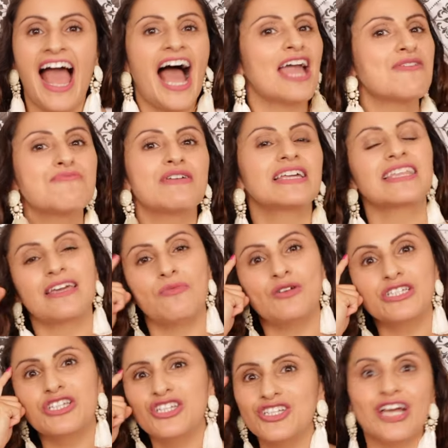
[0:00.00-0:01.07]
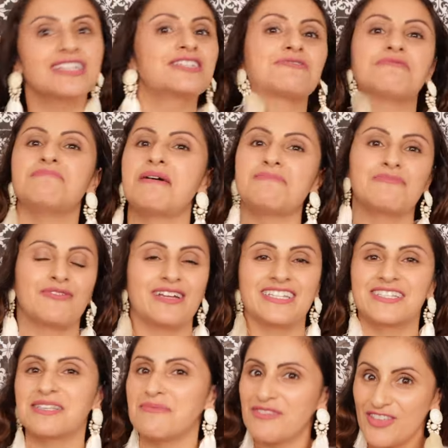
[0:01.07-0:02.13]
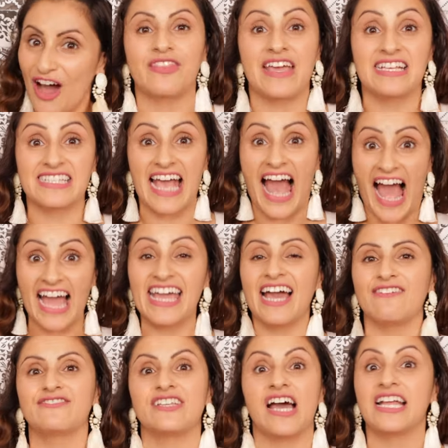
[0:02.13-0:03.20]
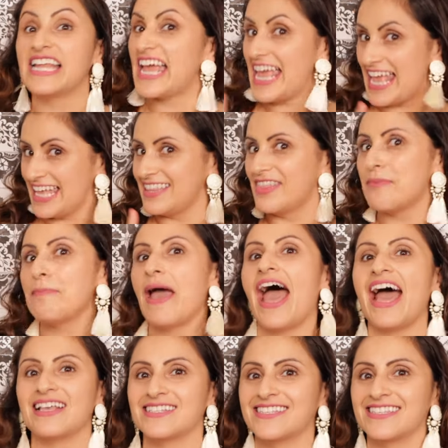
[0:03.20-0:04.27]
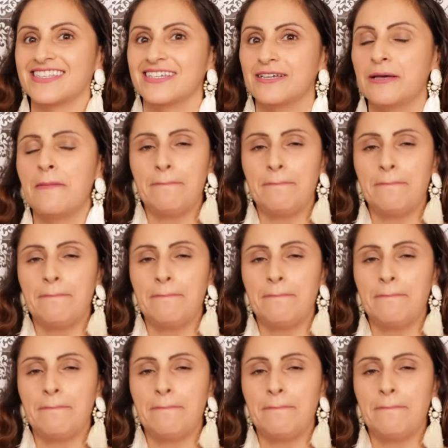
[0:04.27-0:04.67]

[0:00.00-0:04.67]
I really was just remembering some of the things I have done in the past.